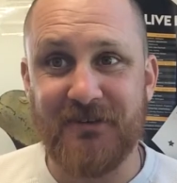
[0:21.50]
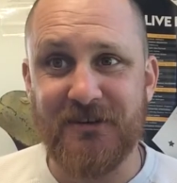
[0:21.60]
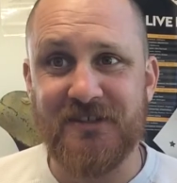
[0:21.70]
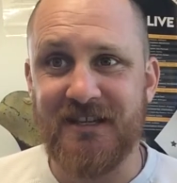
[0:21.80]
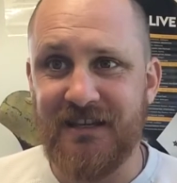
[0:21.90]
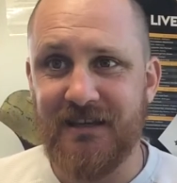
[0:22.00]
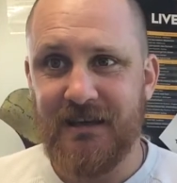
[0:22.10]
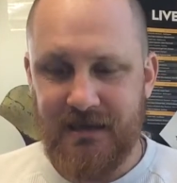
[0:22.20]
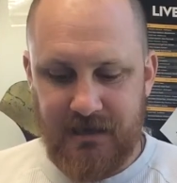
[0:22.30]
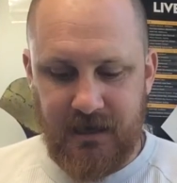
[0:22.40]
no see.
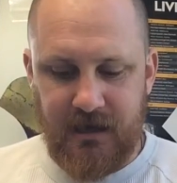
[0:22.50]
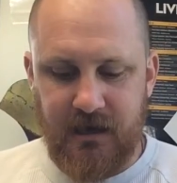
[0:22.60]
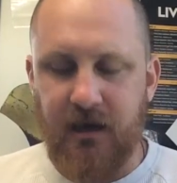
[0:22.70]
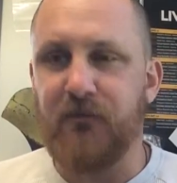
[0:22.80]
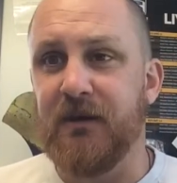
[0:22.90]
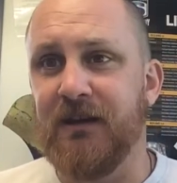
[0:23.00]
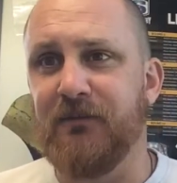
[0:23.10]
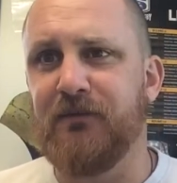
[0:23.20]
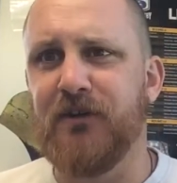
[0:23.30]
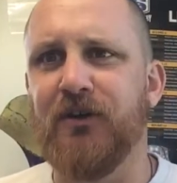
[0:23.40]
I've been
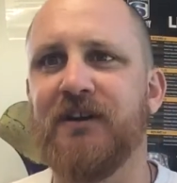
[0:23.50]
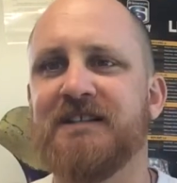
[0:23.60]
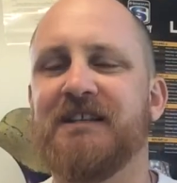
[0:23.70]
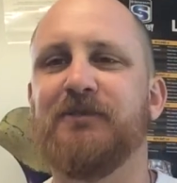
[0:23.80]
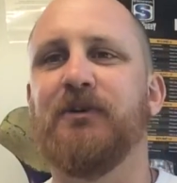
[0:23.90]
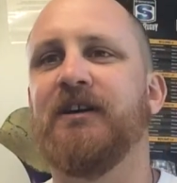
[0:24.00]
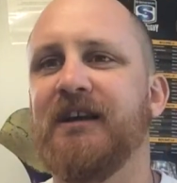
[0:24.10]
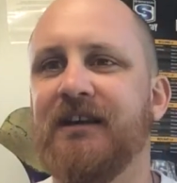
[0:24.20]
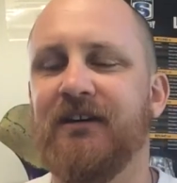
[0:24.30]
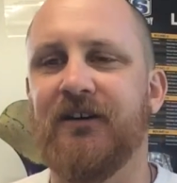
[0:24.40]
furiously
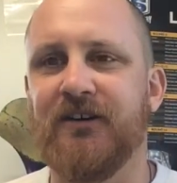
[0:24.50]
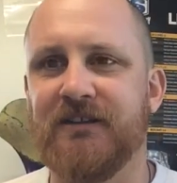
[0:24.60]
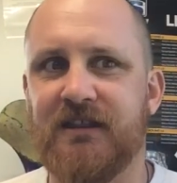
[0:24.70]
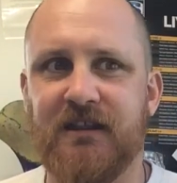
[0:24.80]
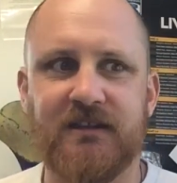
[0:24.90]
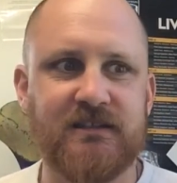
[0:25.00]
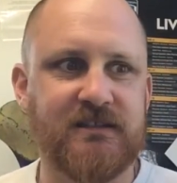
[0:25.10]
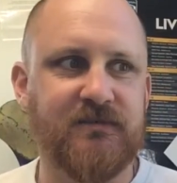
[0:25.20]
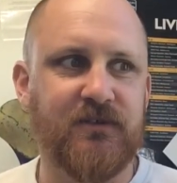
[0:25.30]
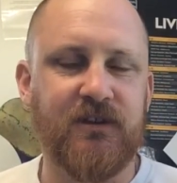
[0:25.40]
working on
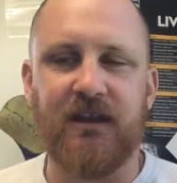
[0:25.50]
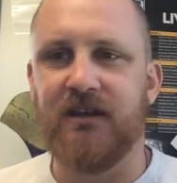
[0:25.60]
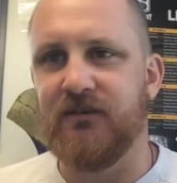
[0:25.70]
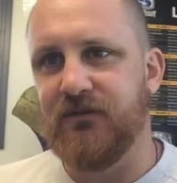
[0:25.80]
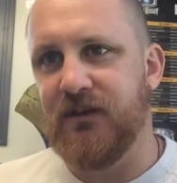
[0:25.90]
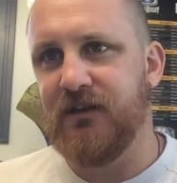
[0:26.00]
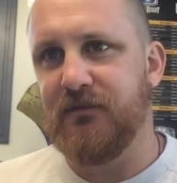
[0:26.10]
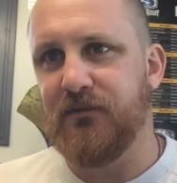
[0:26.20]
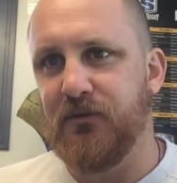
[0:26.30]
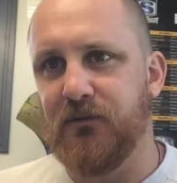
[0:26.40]
things for the end of year
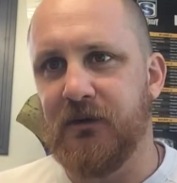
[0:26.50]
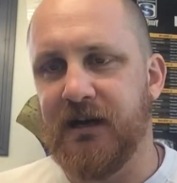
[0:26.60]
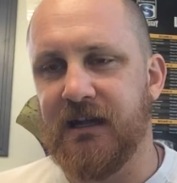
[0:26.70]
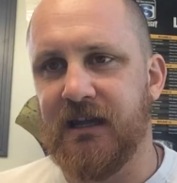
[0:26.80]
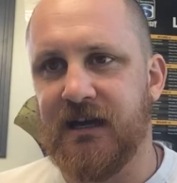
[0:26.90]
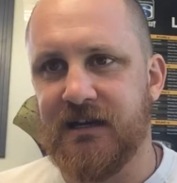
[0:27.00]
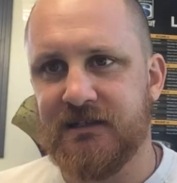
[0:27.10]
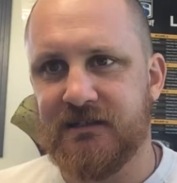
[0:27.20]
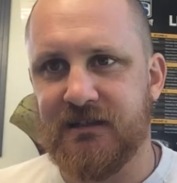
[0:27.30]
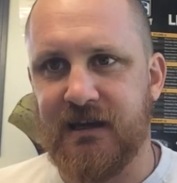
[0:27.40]
for my
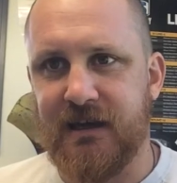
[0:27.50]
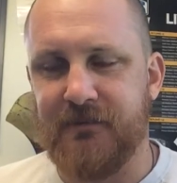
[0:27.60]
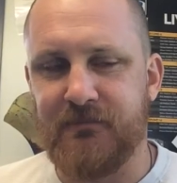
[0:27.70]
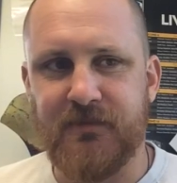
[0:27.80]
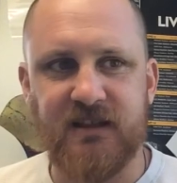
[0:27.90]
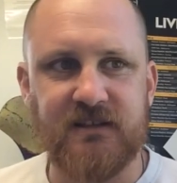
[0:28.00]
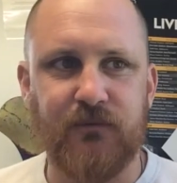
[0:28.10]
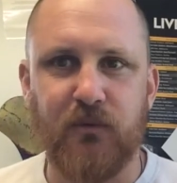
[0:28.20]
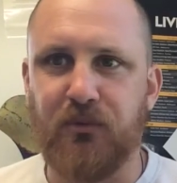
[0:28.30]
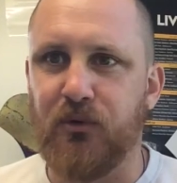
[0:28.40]
class, things like
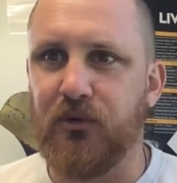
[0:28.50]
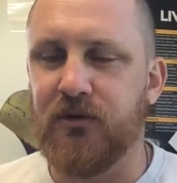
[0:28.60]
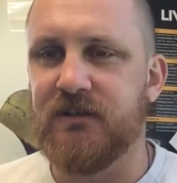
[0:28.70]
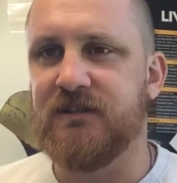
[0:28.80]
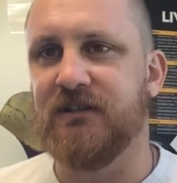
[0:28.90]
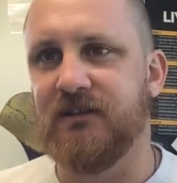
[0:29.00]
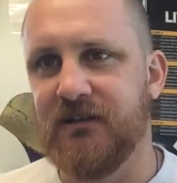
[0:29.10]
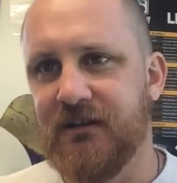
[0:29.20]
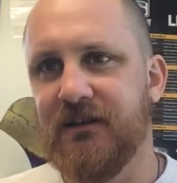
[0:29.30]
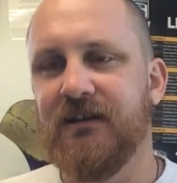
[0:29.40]
reports and
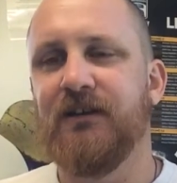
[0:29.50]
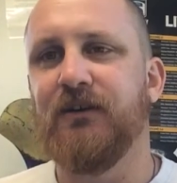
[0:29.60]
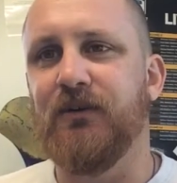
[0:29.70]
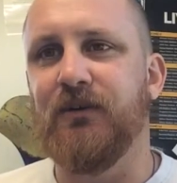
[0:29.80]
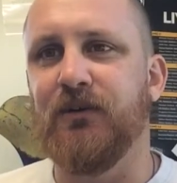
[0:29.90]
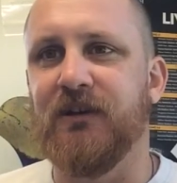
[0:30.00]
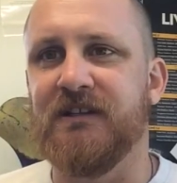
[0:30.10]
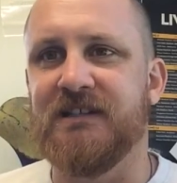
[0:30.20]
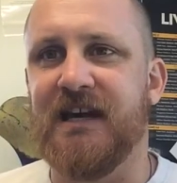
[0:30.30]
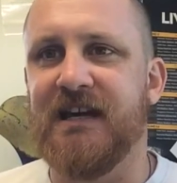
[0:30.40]
all the
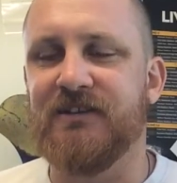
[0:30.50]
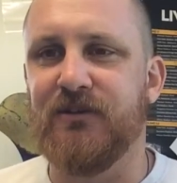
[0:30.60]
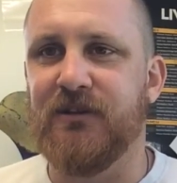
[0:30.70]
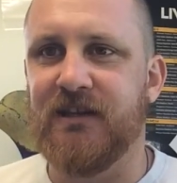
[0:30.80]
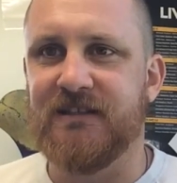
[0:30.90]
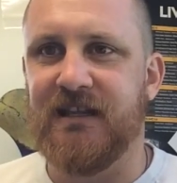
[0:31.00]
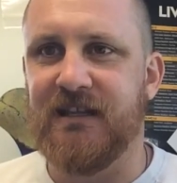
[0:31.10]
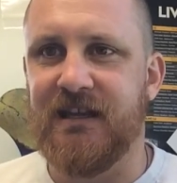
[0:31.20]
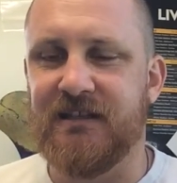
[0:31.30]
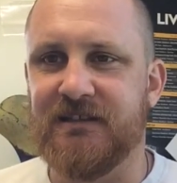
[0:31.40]
data and things like
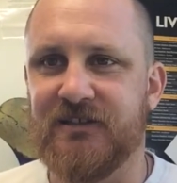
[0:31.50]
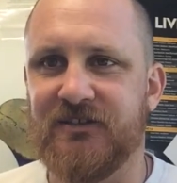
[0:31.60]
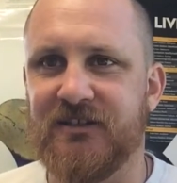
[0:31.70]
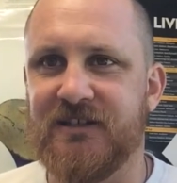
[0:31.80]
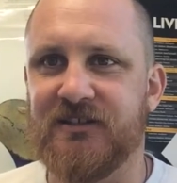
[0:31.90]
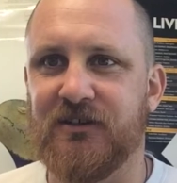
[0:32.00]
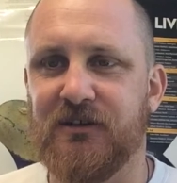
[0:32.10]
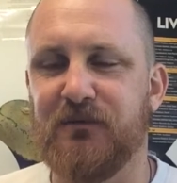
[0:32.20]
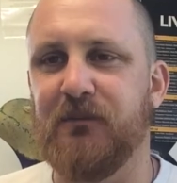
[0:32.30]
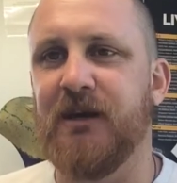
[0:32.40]
that, and statistical
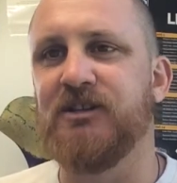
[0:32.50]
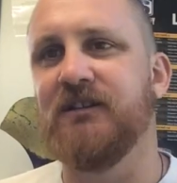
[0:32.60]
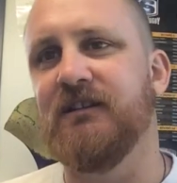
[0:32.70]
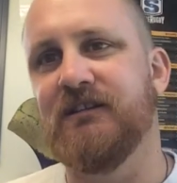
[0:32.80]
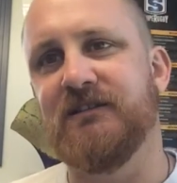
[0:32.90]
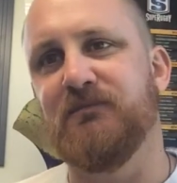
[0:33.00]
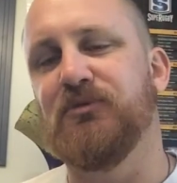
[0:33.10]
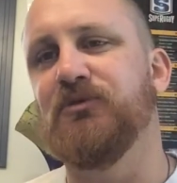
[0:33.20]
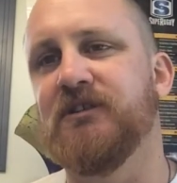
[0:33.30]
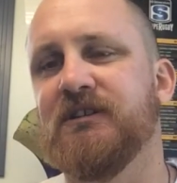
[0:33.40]
information that's
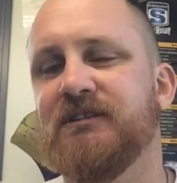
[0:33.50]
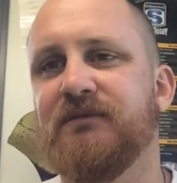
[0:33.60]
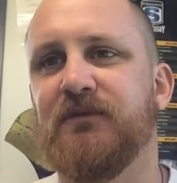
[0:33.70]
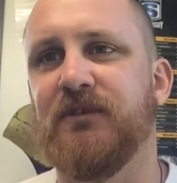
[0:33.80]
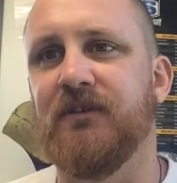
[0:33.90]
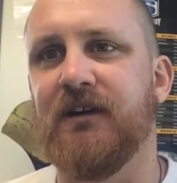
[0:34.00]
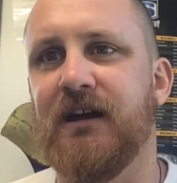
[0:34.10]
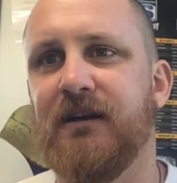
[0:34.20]
important for